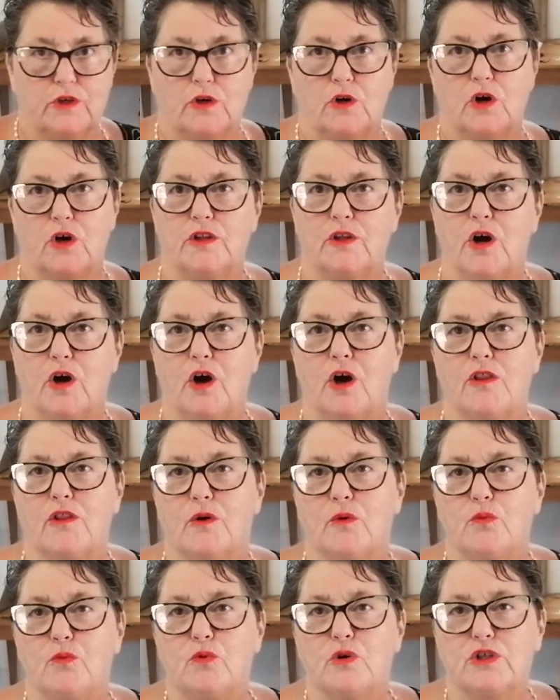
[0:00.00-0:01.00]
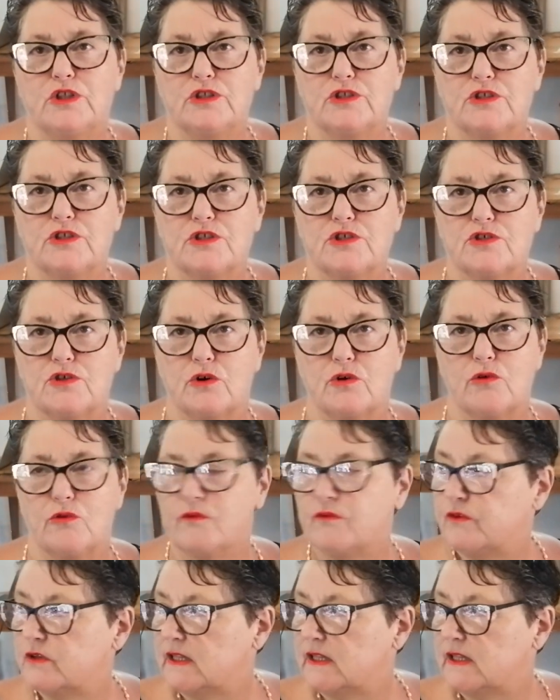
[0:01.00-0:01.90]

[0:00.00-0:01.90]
on the wooden stove,